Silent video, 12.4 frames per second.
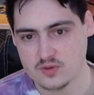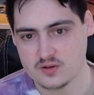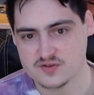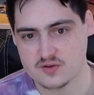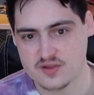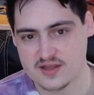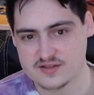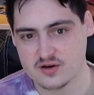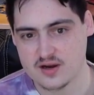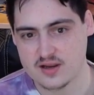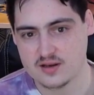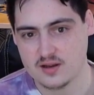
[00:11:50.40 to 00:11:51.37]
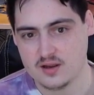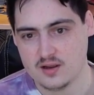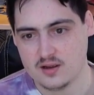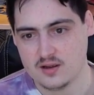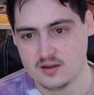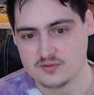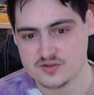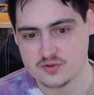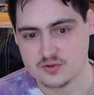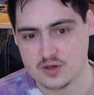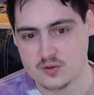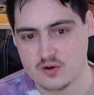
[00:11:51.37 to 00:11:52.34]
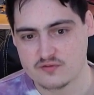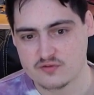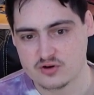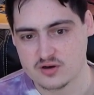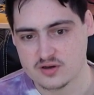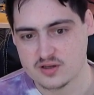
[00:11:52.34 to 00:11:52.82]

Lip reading: so that's great to go over,